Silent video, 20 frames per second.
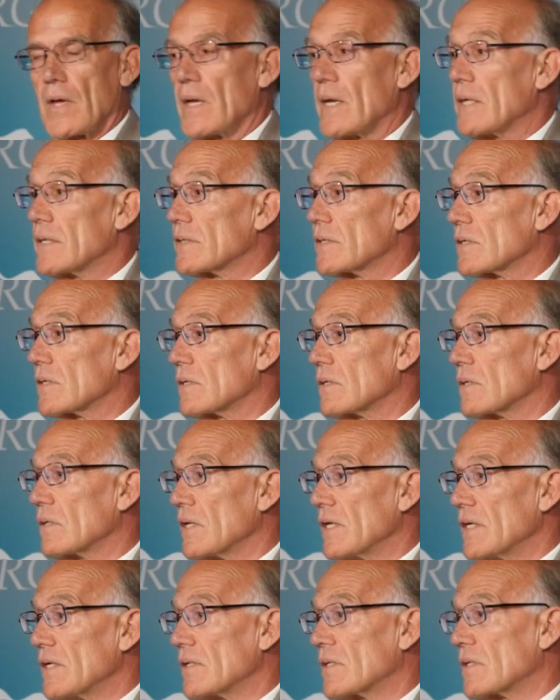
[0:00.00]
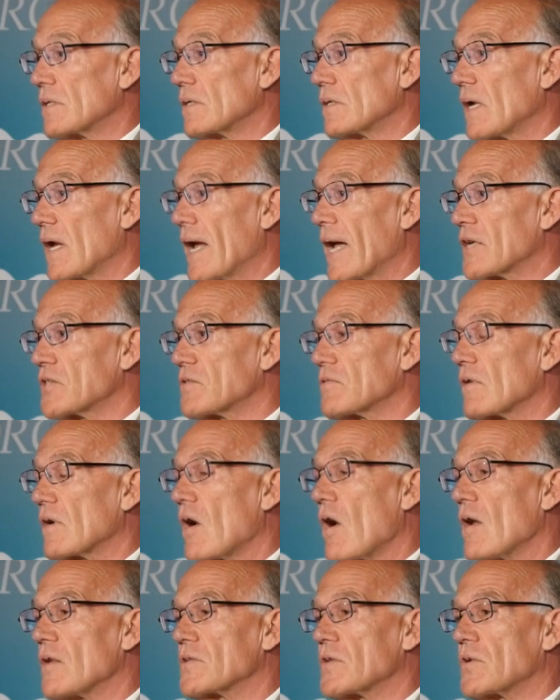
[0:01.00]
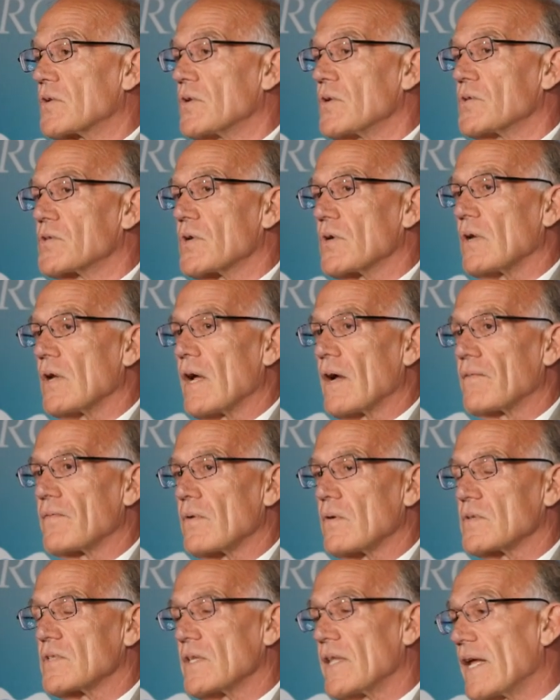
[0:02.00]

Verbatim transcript: It's these extra constitutional efforts,